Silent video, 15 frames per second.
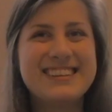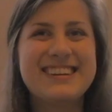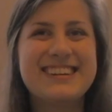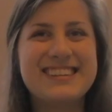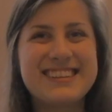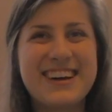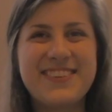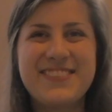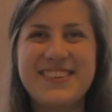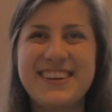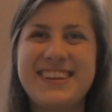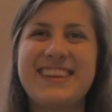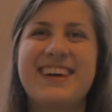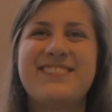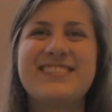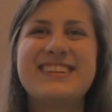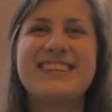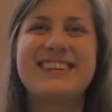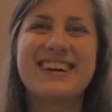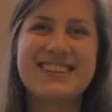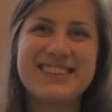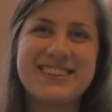In Chapter 11,
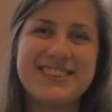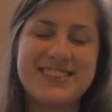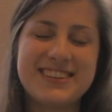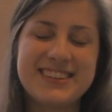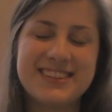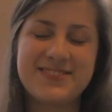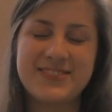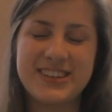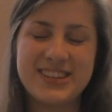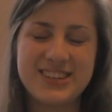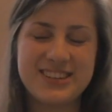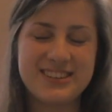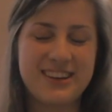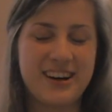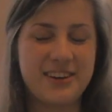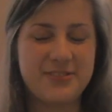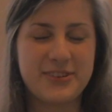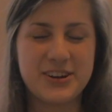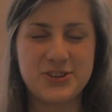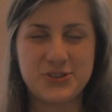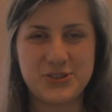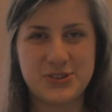Dr. Hotez finishes off
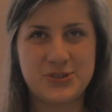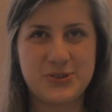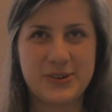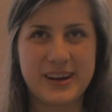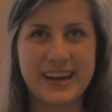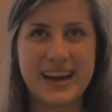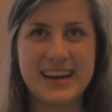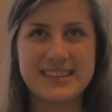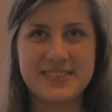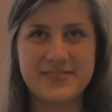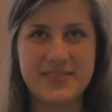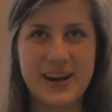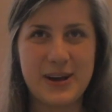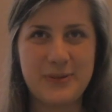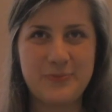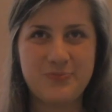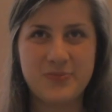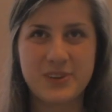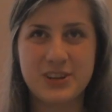Rachel's story as of now.